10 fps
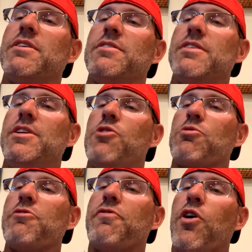
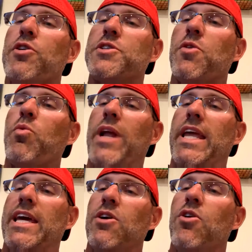revert to
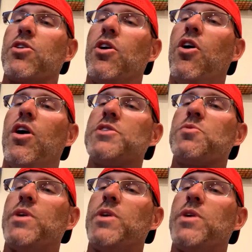winning at all costs.
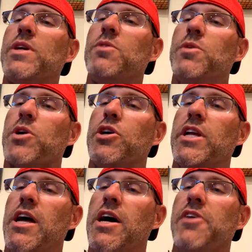We
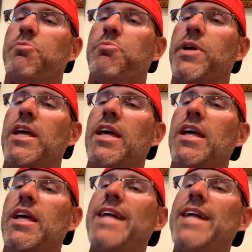were good enough, but
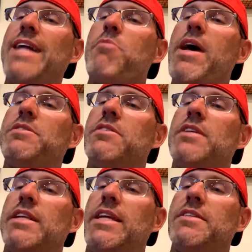that's a
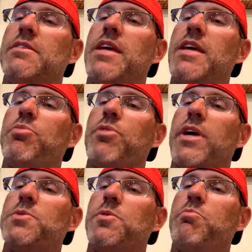message that needs to take
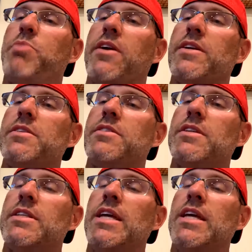place with parents.
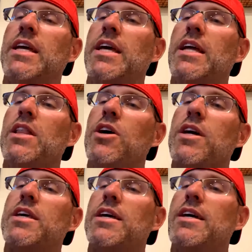And look,
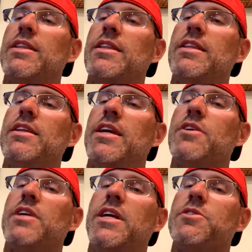
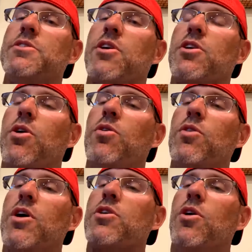here's our goal. Our
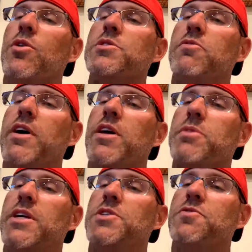goal is to develop
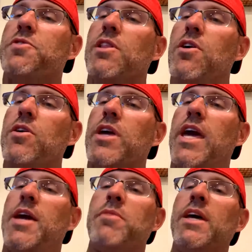kids for the long game.